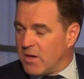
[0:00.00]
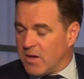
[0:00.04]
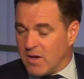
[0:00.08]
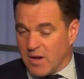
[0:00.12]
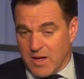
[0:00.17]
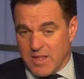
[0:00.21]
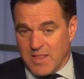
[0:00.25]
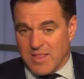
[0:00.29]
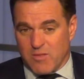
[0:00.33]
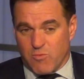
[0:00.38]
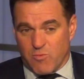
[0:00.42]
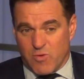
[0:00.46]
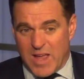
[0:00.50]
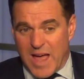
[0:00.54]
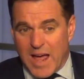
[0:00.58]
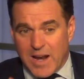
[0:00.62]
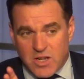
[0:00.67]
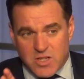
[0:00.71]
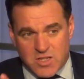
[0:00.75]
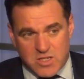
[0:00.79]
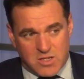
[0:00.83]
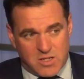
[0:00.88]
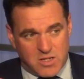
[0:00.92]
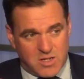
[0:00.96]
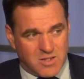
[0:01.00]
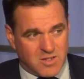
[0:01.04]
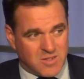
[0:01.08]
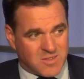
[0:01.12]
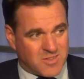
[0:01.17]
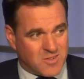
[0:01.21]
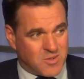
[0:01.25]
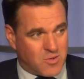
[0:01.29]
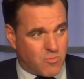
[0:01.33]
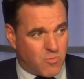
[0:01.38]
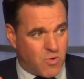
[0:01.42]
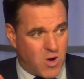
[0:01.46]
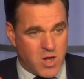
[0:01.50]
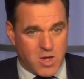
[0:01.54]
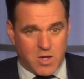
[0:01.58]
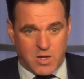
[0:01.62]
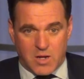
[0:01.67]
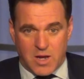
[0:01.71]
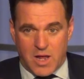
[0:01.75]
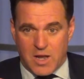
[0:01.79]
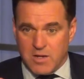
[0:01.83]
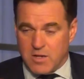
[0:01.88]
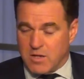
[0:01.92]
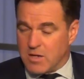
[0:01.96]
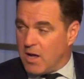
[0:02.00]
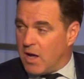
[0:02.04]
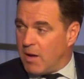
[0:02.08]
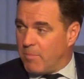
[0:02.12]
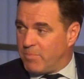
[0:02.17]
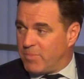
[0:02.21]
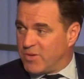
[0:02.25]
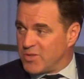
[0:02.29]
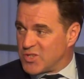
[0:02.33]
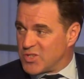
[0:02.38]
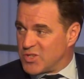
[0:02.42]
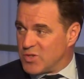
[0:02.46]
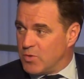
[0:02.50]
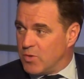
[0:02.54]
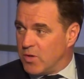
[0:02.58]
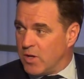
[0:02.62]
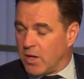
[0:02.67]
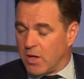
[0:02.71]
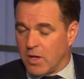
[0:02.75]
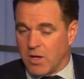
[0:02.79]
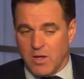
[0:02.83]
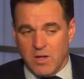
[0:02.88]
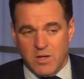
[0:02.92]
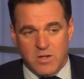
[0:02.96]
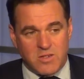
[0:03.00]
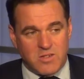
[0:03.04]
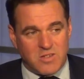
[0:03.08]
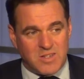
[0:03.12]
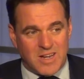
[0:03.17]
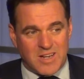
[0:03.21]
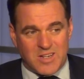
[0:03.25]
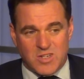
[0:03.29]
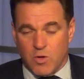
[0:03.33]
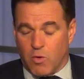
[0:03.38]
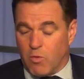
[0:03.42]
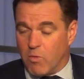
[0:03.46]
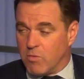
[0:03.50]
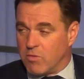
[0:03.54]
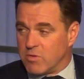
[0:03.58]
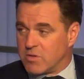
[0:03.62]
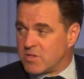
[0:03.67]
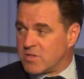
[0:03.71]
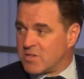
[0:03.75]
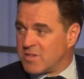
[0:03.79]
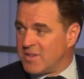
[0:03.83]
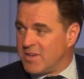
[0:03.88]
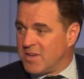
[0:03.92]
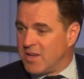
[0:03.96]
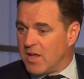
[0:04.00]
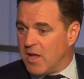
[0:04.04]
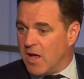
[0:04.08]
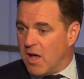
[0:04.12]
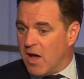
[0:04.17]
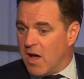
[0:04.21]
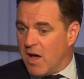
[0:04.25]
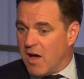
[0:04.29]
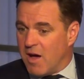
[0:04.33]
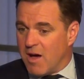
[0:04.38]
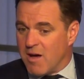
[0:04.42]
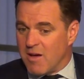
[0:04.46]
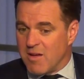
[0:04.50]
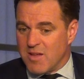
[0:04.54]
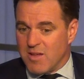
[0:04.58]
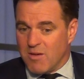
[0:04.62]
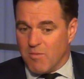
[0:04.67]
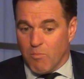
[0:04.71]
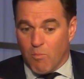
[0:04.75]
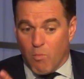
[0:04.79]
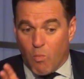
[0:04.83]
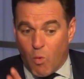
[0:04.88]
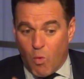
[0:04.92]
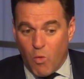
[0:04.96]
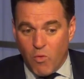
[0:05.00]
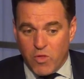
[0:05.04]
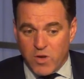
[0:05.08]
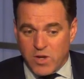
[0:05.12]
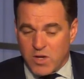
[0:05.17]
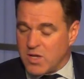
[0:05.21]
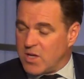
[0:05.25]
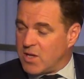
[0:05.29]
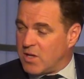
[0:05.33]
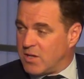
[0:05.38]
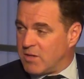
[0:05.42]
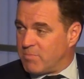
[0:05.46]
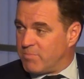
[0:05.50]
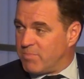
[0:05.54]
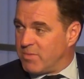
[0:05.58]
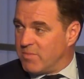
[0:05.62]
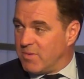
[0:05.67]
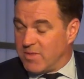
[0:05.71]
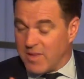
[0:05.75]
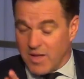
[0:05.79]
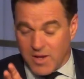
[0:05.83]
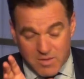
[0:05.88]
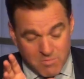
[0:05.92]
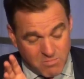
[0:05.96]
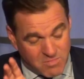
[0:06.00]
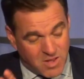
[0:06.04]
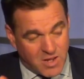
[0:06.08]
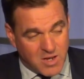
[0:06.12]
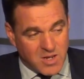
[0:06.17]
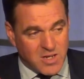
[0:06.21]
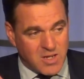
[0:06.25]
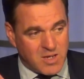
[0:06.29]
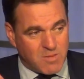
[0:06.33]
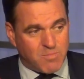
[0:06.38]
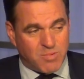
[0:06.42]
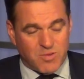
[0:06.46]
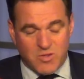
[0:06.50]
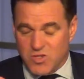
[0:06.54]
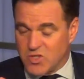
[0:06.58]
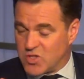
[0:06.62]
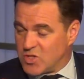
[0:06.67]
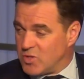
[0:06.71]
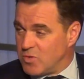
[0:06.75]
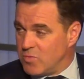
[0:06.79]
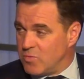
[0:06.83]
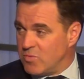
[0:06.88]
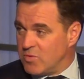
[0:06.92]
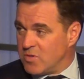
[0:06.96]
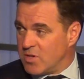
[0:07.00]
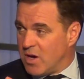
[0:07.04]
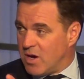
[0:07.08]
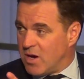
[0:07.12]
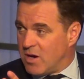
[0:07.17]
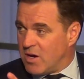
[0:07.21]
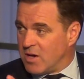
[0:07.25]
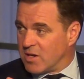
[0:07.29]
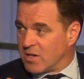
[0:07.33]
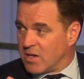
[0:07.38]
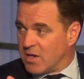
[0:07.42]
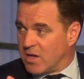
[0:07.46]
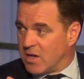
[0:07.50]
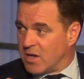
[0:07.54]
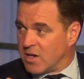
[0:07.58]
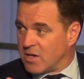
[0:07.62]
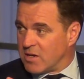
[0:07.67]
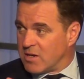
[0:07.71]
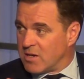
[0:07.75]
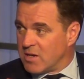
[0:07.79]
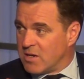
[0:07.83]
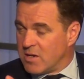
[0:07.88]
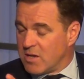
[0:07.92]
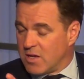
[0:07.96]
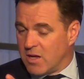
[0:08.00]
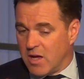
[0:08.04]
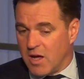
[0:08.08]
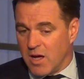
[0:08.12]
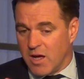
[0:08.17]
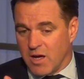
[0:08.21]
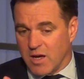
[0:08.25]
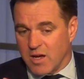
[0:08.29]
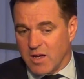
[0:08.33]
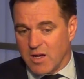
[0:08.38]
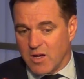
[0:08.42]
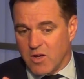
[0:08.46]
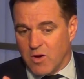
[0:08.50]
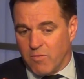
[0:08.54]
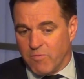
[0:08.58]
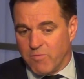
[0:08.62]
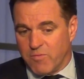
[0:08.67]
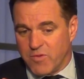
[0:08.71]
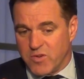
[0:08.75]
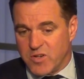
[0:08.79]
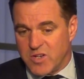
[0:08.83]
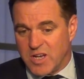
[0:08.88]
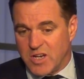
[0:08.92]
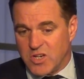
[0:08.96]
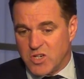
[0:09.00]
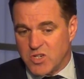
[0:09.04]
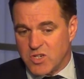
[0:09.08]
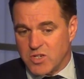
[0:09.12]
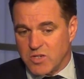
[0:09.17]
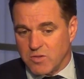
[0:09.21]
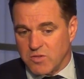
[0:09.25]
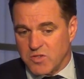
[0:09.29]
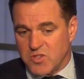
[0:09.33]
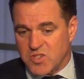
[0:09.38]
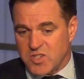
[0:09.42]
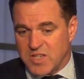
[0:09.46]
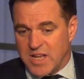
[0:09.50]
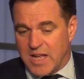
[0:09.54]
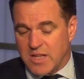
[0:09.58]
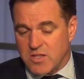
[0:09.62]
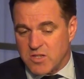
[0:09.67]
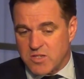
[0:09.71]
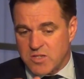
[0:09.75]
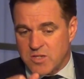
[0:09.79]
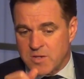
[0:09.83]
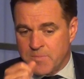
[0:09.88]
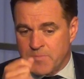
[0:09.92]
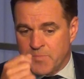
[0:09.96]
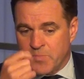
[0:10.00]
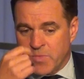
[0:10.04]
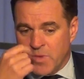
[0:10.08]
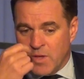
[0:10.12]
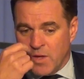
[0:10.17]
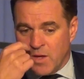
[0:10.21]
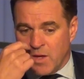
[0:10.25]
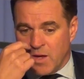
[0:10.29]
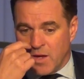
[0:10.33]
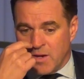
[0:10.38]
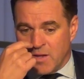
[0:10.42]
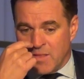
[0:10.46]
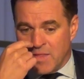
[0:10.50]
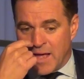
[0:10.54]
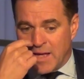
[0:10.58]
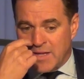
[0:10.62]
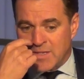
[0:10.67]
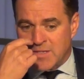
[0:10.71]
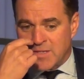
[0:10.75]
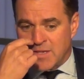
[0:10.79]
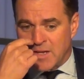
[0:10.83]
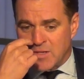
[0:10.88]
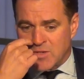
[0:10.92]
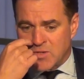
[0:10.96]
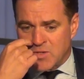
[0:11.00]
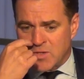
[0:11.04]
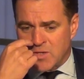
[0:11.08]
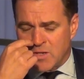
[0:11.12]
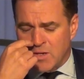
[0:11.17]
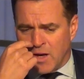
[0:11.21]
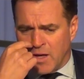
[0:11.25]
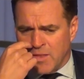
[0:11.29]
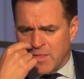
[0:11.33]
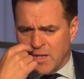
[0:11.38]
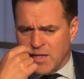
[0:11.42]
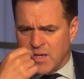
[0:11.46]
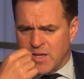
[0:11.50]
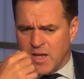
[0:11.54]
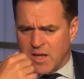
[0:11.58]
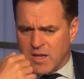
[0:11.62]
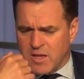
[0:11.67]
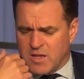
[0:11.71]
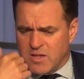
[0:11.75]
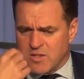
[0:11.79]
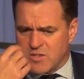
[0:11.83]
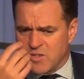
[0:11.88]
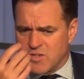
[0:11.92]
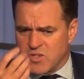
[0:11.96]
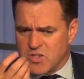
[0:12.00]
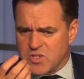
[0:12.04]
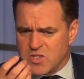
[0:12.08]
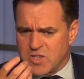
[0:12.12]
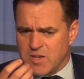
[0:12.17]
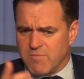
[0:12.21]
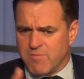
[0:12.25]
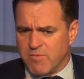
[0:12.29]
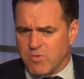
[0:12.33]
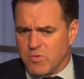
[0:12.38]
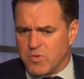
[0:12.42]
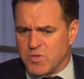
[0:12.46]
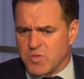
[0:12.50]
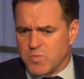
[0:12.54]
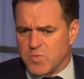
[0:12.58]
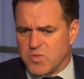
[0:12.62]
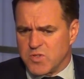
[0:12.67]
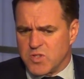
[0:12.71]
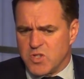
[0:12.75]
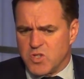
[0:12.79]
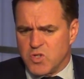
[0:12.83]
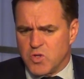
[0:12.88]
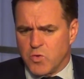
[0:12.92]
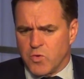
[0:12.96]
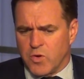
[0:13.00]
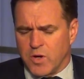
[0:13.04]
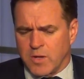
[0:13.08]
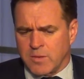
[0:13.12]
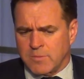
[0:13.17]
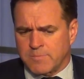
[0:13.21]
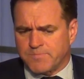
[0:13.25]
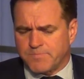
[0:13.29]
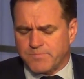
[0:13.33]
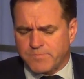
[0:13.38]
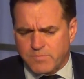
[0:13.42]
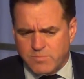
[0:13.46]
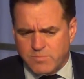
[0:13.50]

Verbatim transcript: And I think the reality is that Reagan ended up pursuing detente uh, more than he had than, than he pursued a hardline uh, confrontational stance. And in that sense, I think Kissinger's influence was enduring.